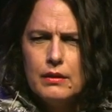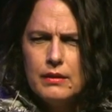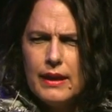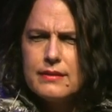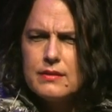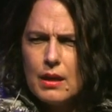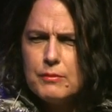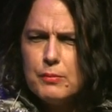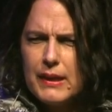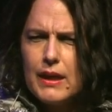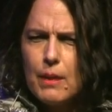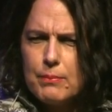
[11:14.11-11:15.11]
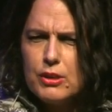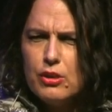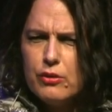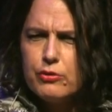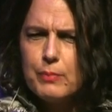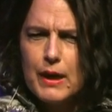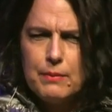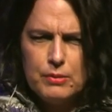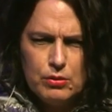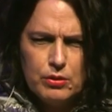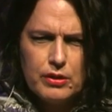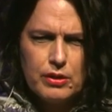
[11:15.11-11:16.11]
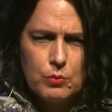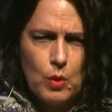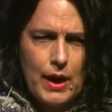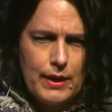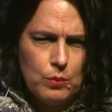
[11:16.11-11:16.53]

Next time you pick up a newspaper, you look at the way